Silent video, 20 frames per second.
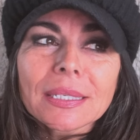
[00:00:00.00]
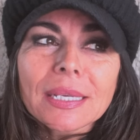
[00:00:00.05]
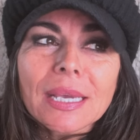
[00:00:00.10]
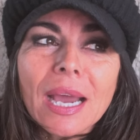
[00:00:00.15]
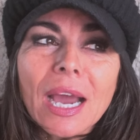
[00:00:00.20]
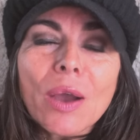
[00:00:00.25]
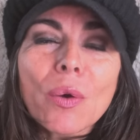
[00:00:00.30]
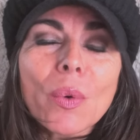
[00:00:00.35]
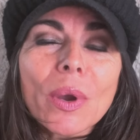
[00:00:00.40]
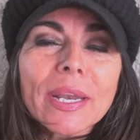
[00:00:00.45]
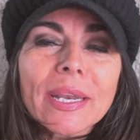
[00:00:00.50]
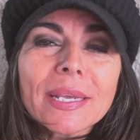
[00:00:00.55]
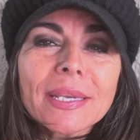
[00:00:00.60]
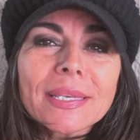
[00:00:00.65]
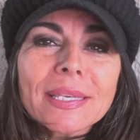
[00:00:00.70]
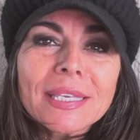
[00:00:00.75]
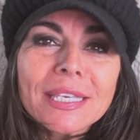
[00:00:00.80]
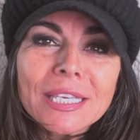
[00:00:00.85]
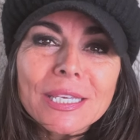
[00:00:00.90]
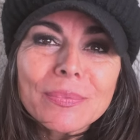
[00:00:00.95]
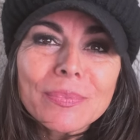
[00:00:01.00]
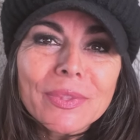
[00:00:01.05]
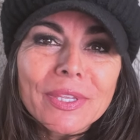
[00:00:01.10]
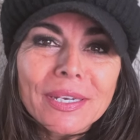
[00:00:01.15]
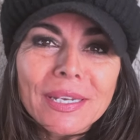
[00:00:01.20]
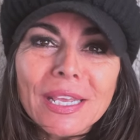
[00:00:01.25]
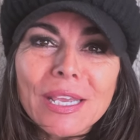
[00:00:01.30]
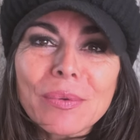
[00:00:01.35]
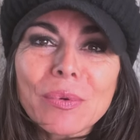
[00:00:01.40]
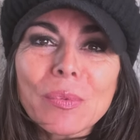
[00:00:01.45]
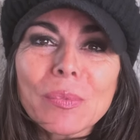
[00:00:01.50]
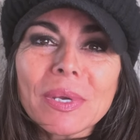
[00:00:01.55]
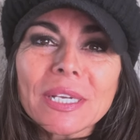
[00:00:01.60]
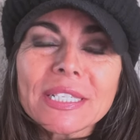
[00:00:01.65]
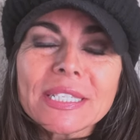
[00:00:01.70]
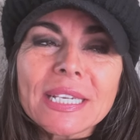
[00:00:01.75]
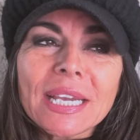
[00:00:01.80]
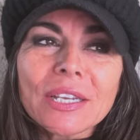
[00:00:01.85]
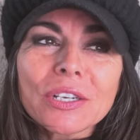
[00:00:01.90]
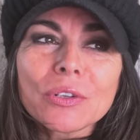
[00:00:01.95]
I want to keep the name of my
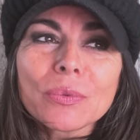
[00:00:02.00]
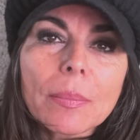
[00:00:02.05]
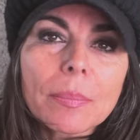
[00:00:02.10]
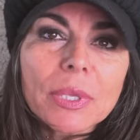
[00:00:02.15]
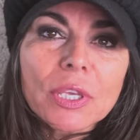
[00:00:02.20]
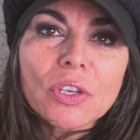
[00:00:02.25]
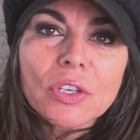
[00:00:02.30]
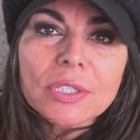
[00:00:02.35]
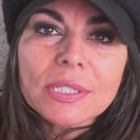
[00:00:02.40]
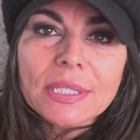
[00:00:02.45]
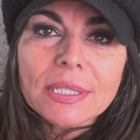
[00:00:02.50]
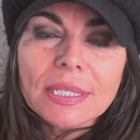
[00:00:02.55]
channel because